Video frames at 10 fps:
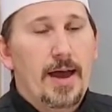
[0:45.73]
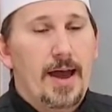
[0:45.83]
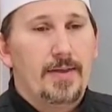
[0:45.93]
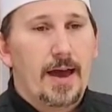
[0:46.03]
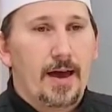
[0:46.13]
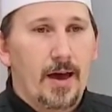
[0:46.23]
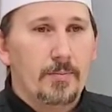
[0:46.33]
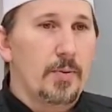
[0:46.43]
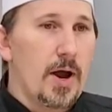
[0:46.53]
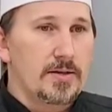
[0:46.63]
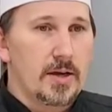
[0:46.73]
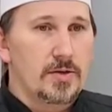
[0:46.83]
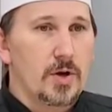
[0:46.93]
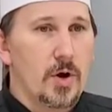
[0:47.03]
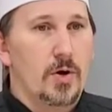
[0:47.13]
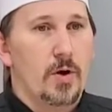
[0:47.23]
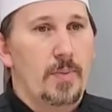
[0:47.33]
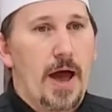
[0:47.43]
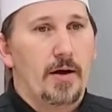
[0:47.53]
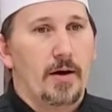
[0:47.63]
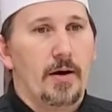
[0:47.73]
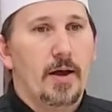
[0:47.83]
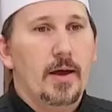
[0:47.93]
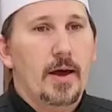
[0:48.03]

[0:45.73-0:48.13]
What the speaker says: and that unprocessed cocoa powder